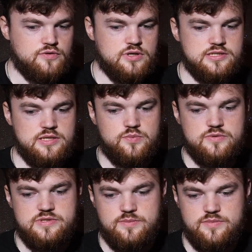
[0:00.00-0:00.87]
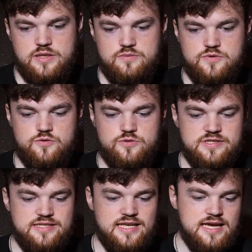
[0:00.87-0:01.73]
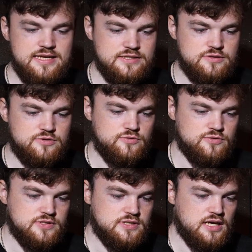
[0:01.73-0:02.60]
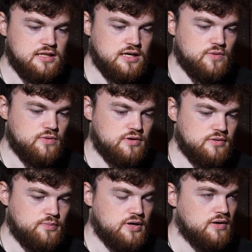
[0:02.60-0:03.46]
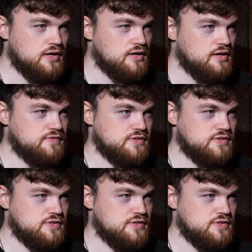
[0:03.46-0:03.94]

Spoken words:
For example, sometimes use text to style our paragraphs,